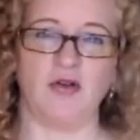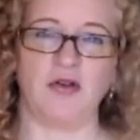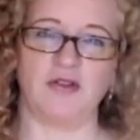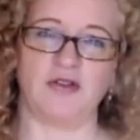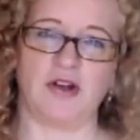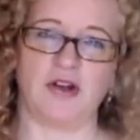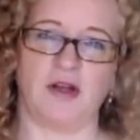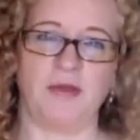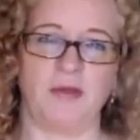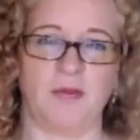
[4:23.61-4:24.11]
You
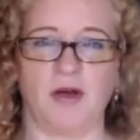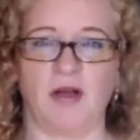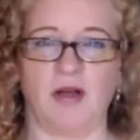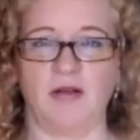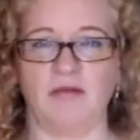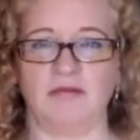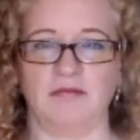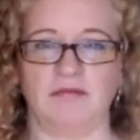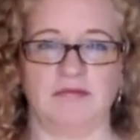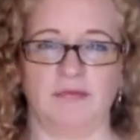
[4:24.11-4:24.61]
drop the
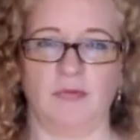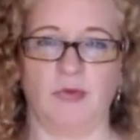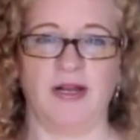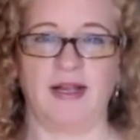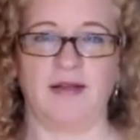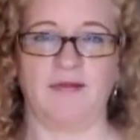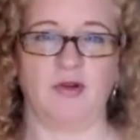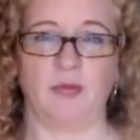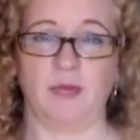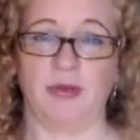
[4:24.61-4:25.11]
ball,
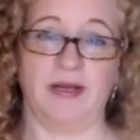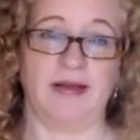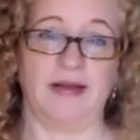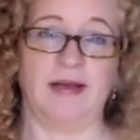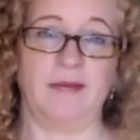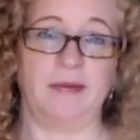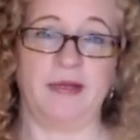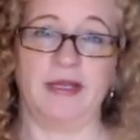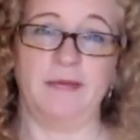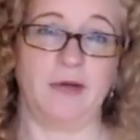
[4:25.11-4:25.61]
whatever, pick it
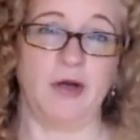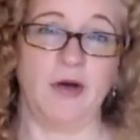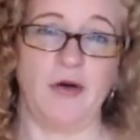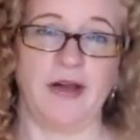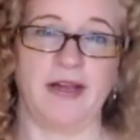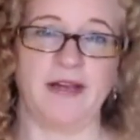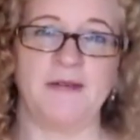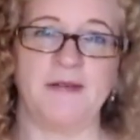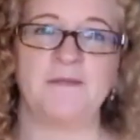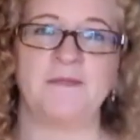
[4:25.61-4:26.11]
up, keep
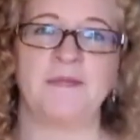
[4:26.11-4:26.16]
going.